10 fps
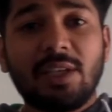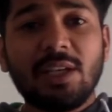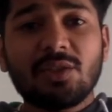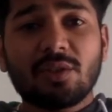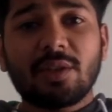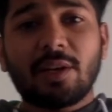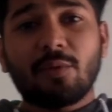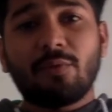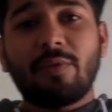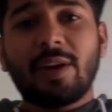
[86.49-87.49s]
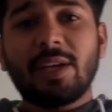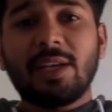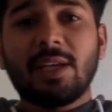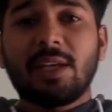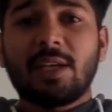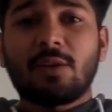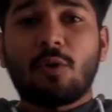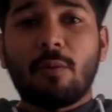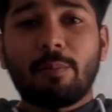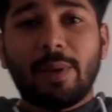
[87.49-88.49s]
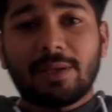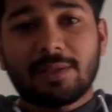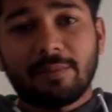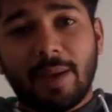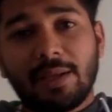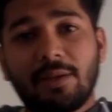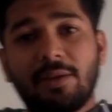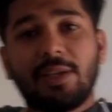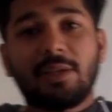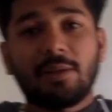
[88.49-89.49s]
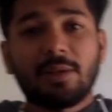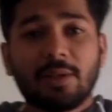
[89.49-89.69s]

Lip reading: each other in a very complex manner, in a